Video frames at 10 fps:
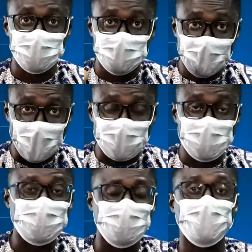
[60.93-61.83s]

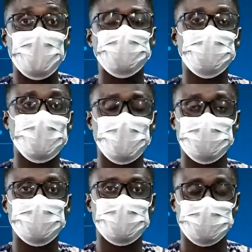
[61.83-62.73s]
identifiable countries
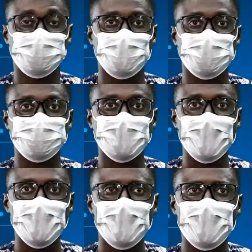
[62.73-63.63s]
as well.
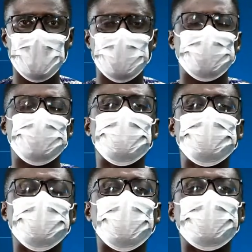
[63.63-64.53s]
You may be
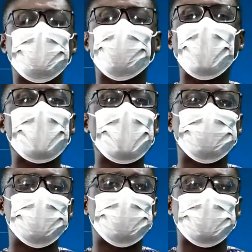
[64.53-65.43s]
wondering, why are we
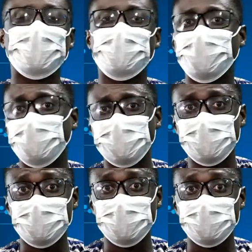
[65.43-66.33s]
talking about these
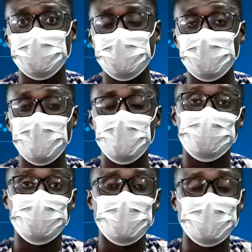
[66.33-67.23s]
stats?
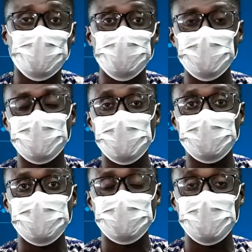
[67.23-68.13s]
Today, the
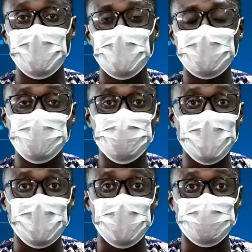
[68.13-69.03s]
conversation that we are
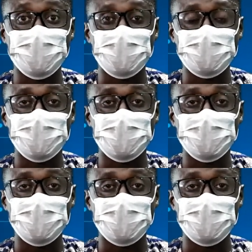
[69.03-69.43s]
having